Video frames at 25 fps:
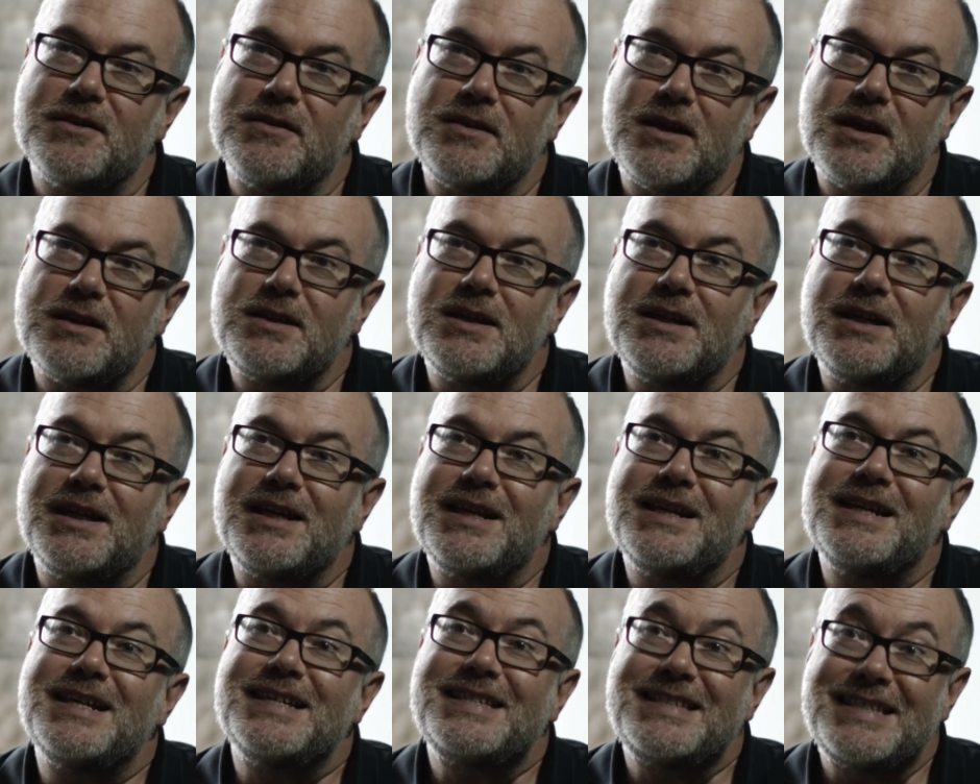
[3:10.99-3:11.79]
And I think
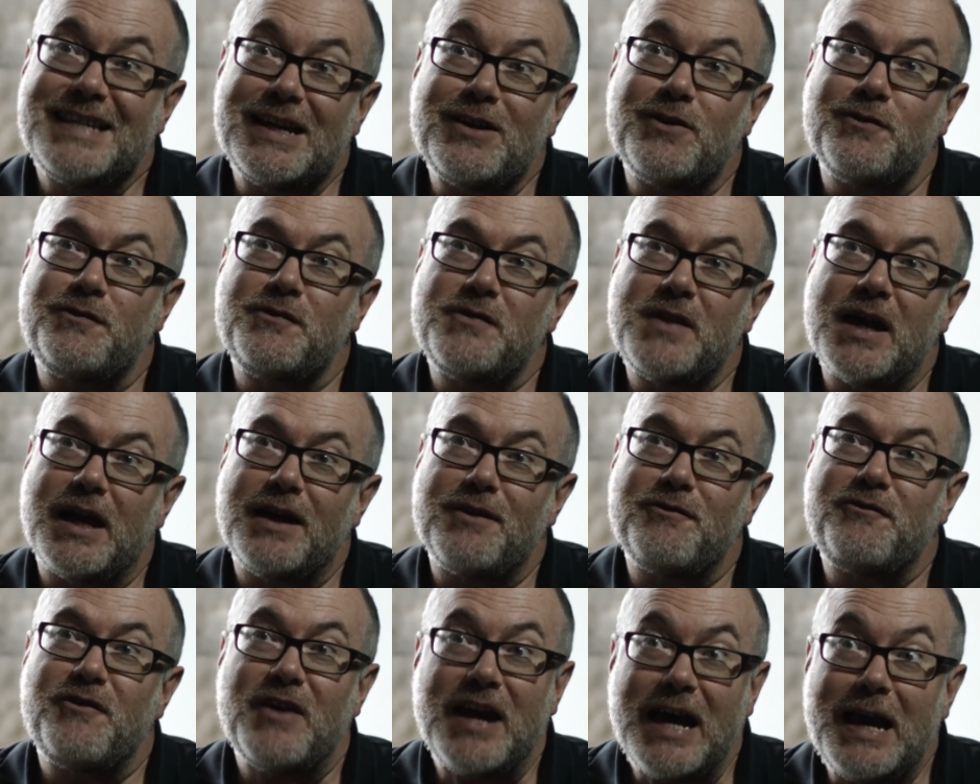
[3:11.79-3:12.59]
in itself
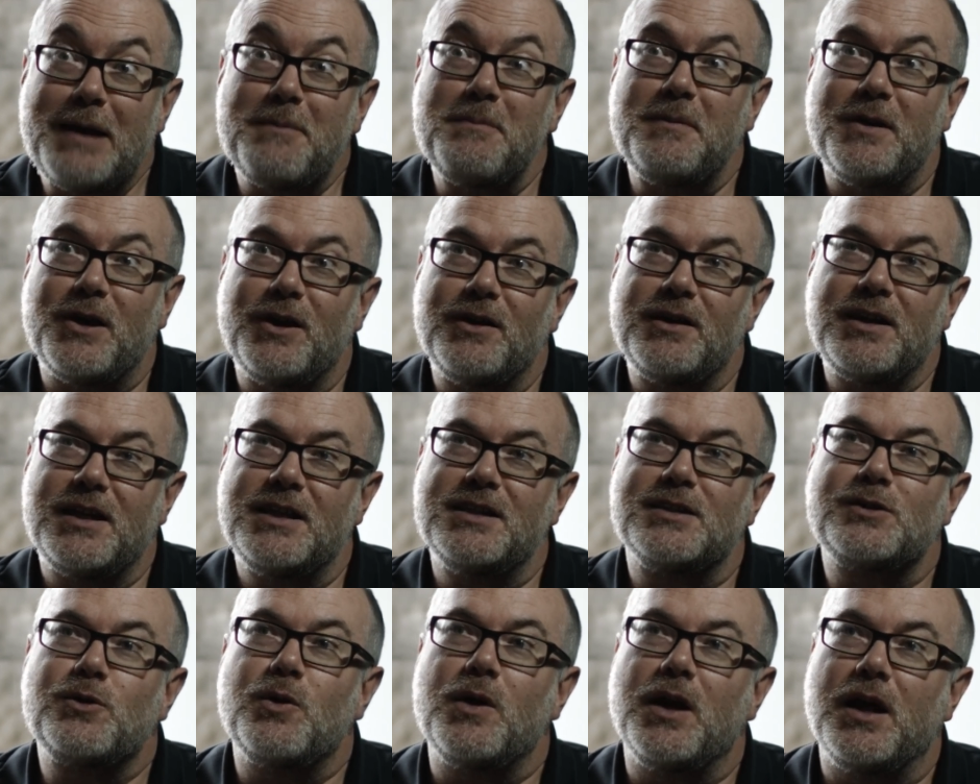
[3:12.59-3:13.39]
that for Hamlet
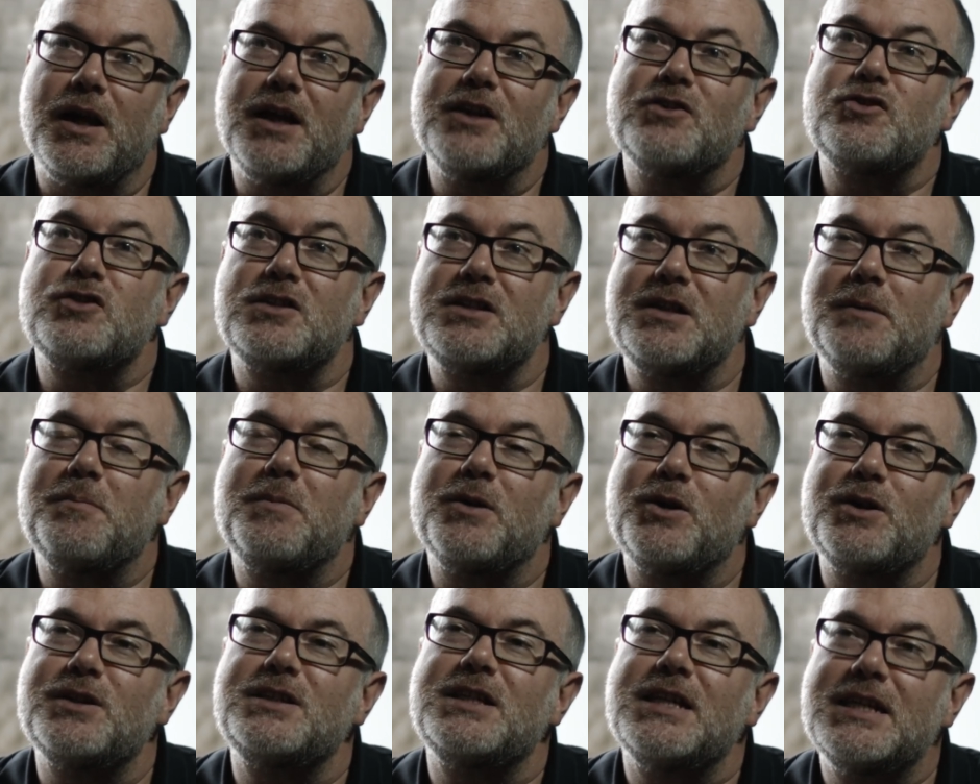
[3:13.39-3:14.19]
is quite interesting,
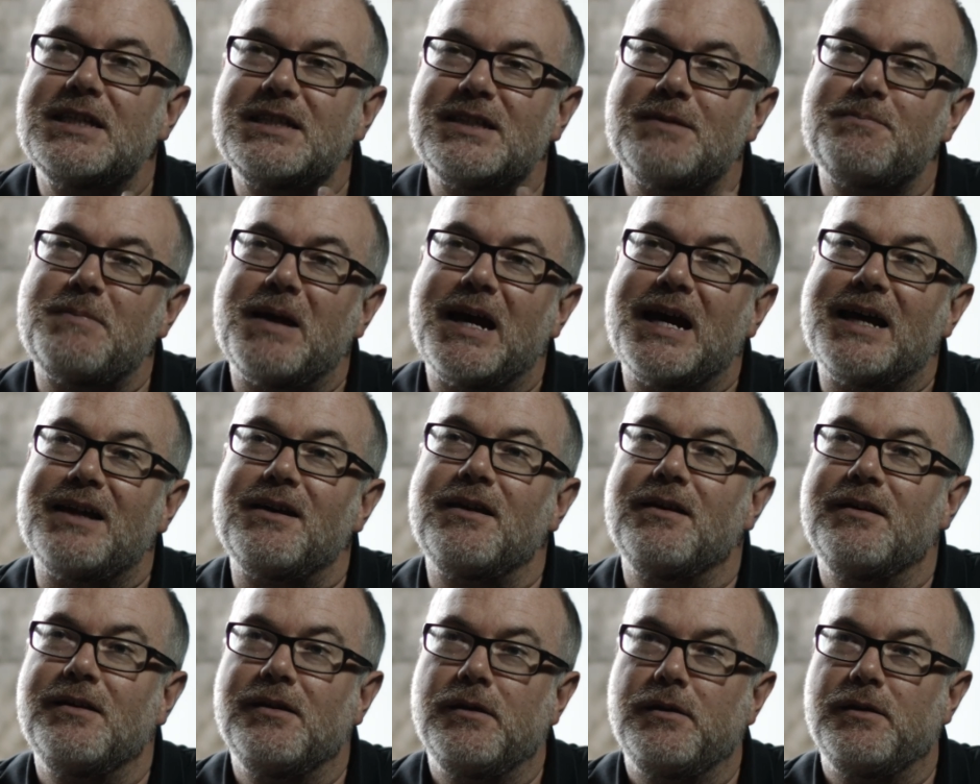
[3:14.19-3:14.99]
because he is a man